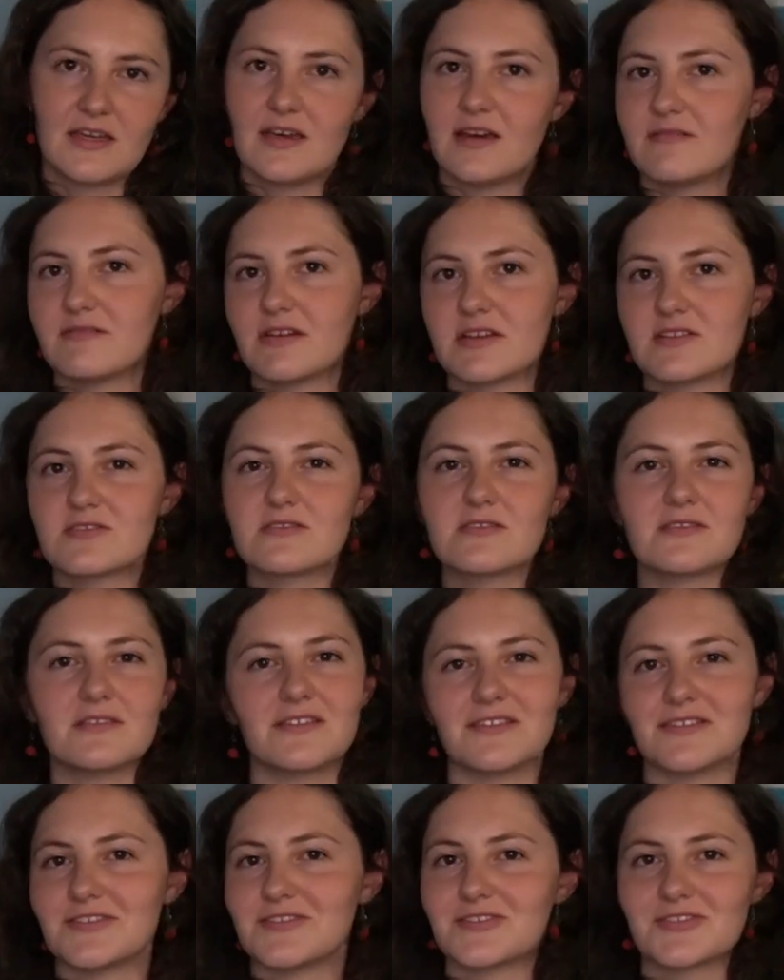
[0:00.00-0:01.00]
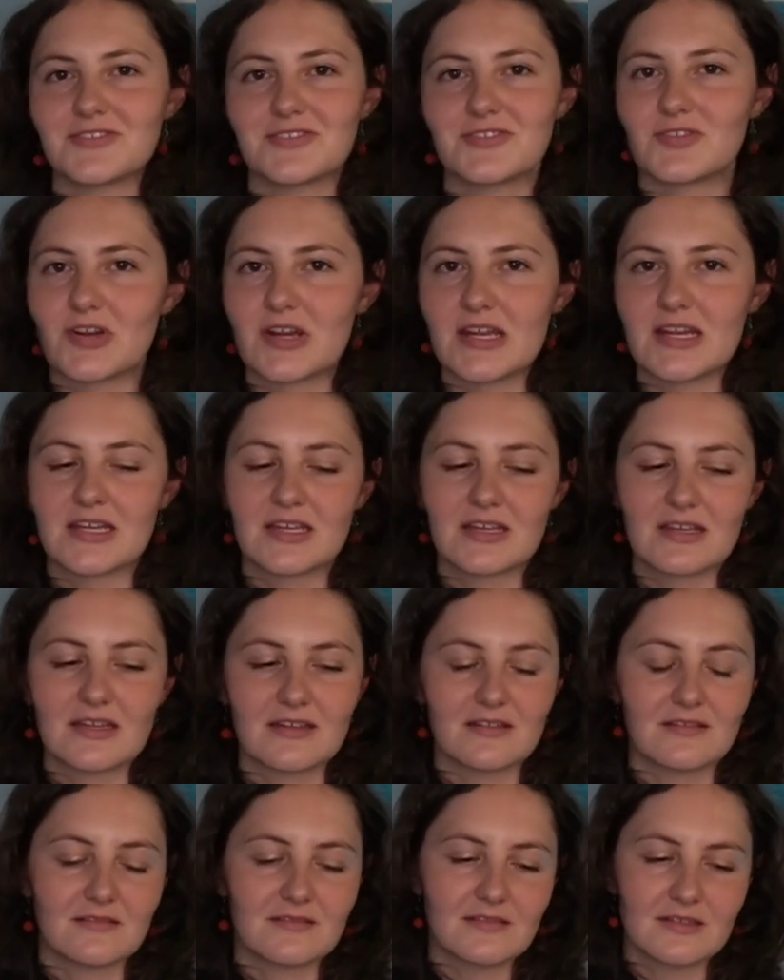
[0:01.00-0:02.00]
eventually you're gonna just strain it
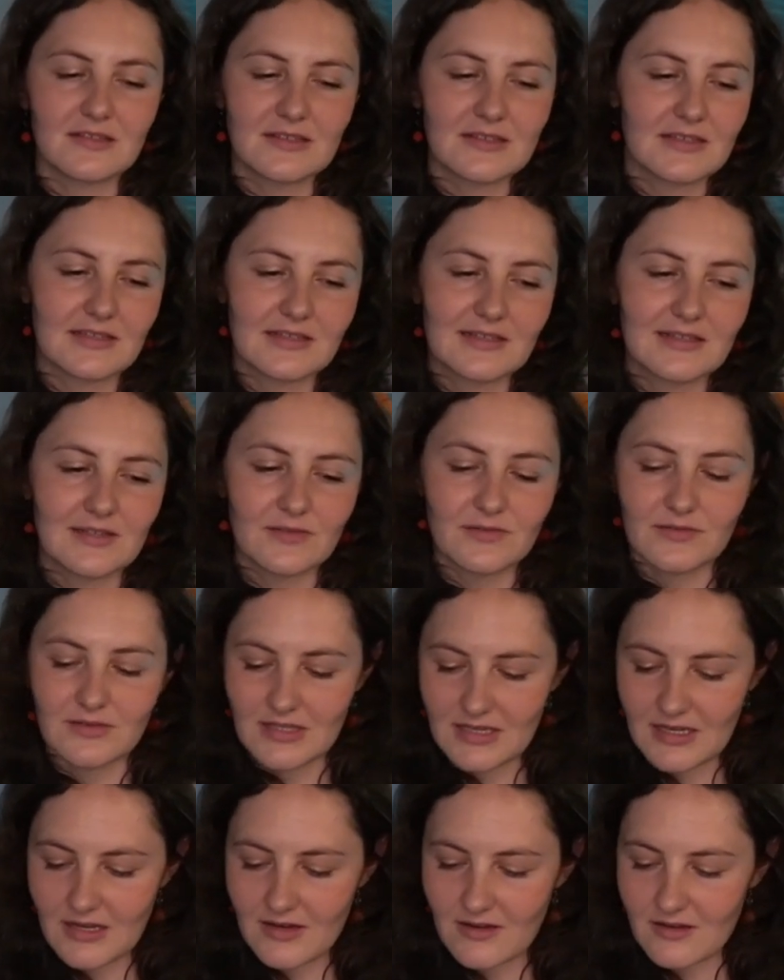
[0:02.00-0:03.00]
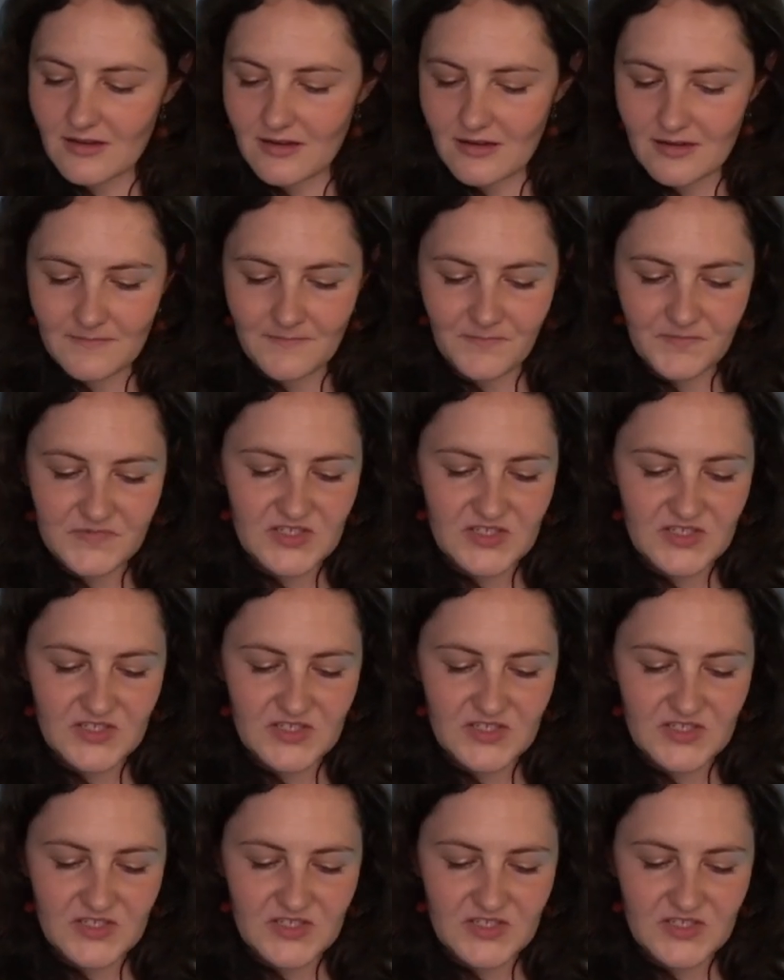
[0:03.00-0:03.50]
and it'll get out of there.